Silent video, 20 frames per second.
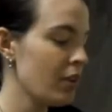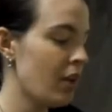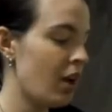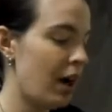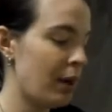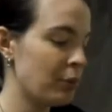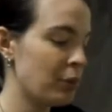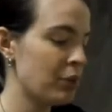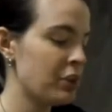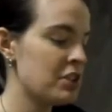
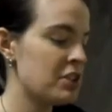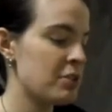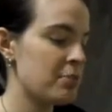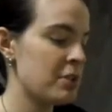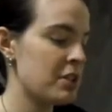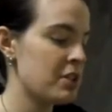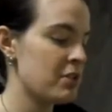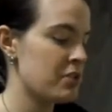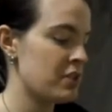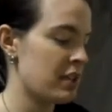I'm going to be
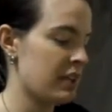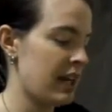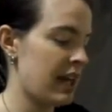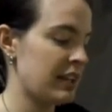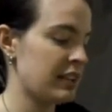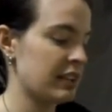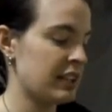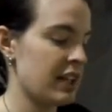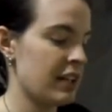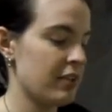using
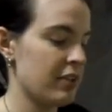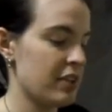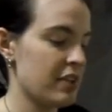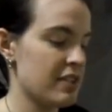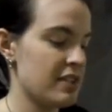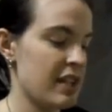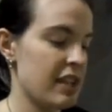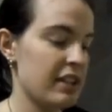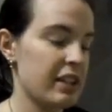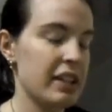that to cover
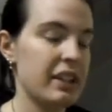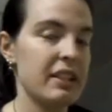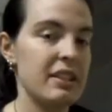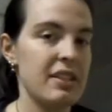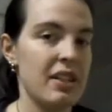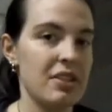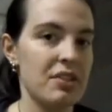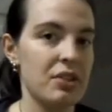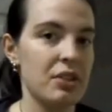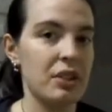this area. It's
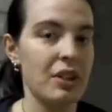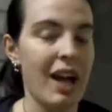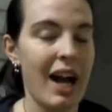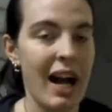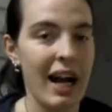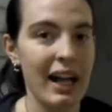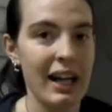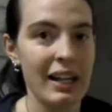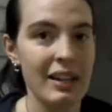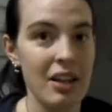also going to
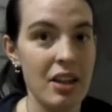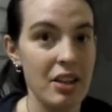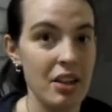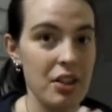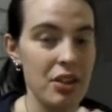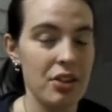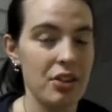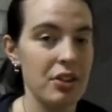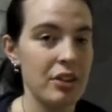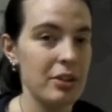hide the
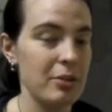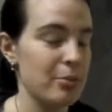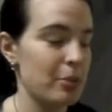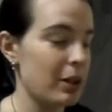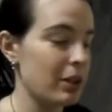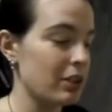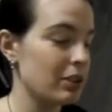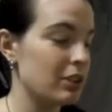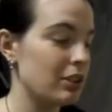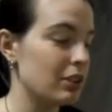third
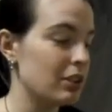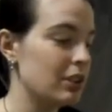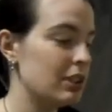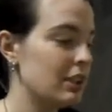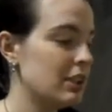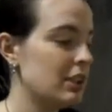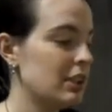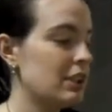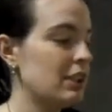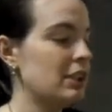buckle.
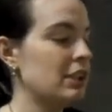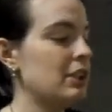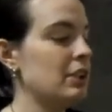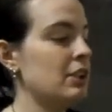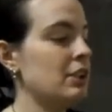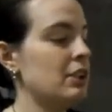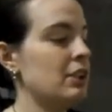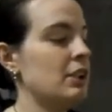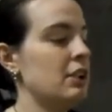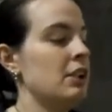
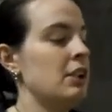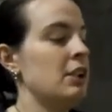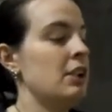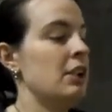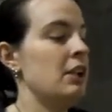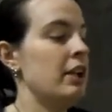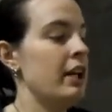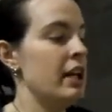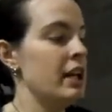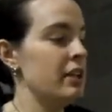
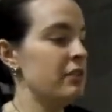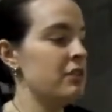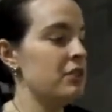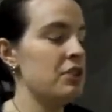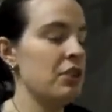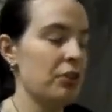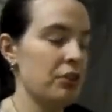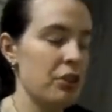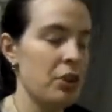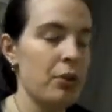And if you
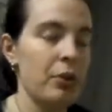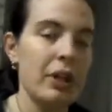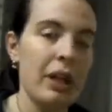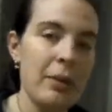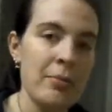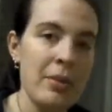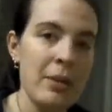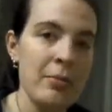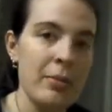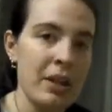don't know what I
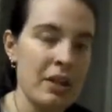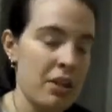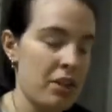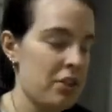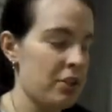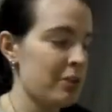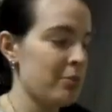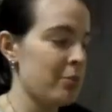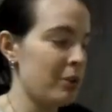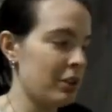mean by the
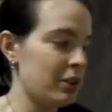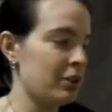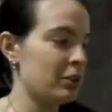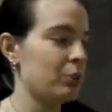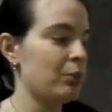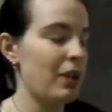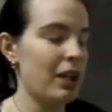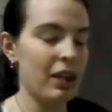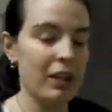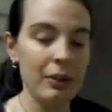third buckle,
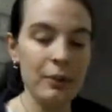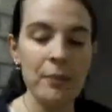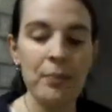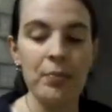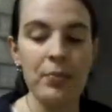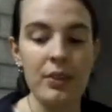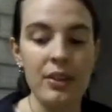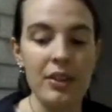well,